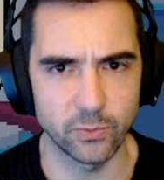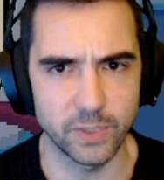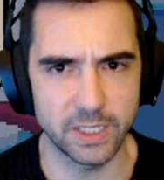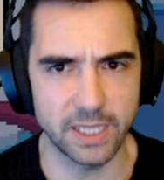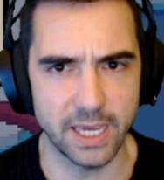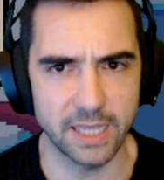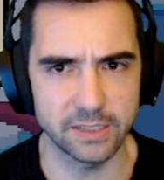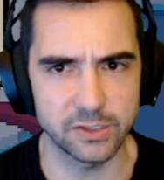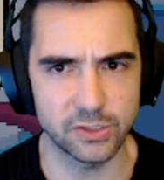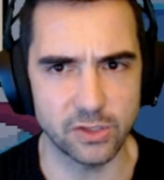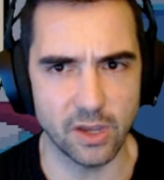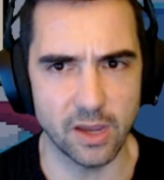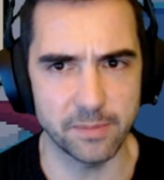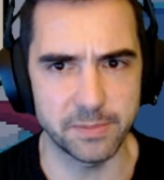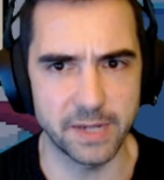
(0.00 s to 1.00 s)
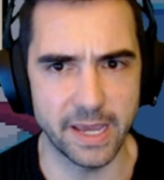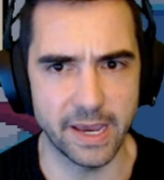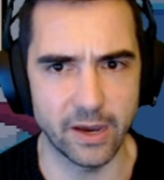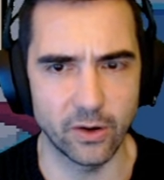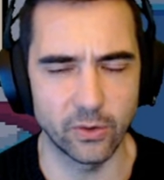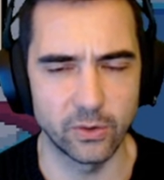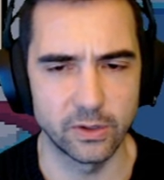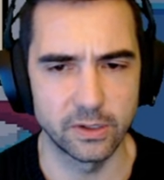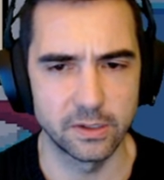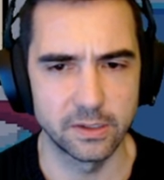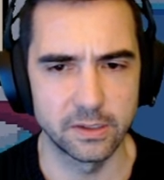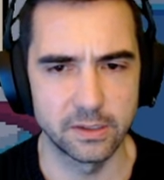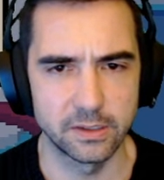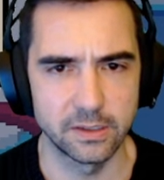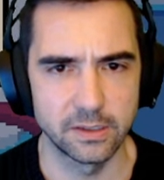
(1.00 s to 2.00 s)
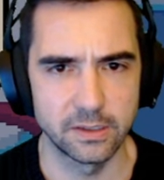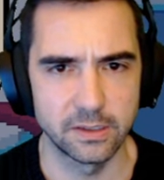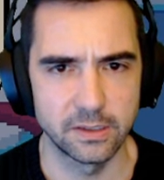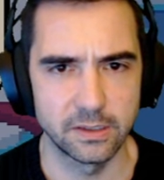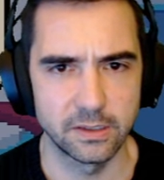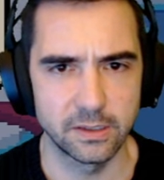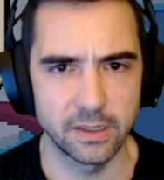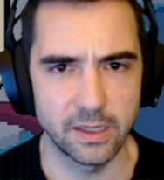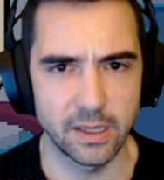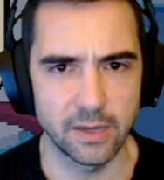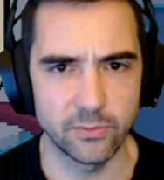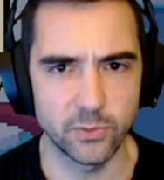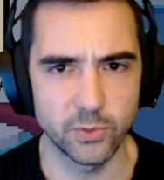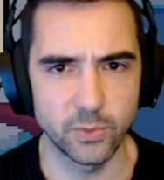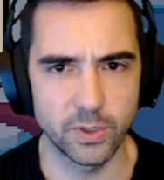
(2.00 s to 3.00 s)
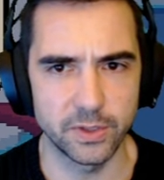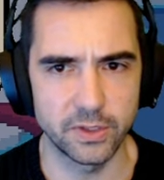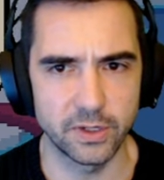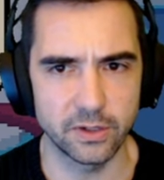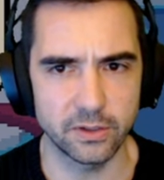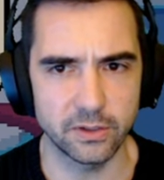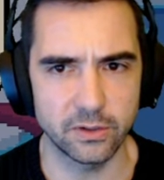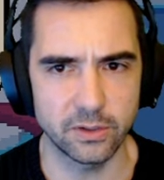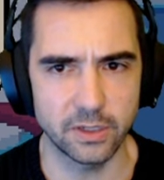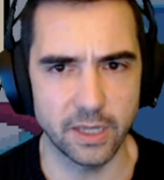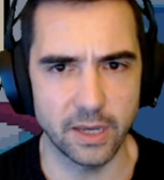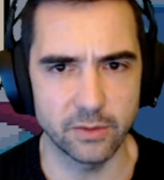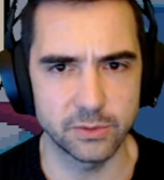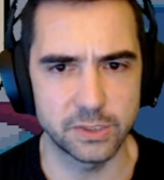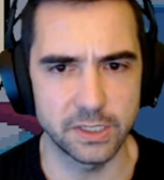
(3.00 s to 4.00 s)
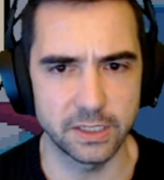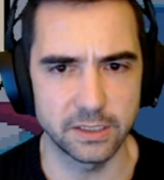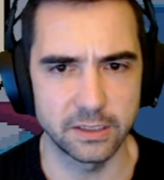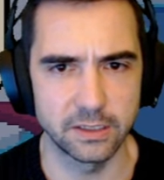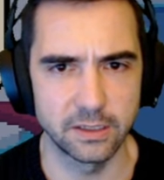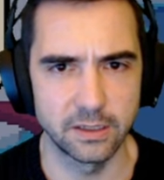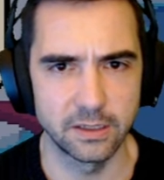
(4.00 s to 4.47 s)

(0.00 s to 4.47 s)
We can't stop now everyone they're counting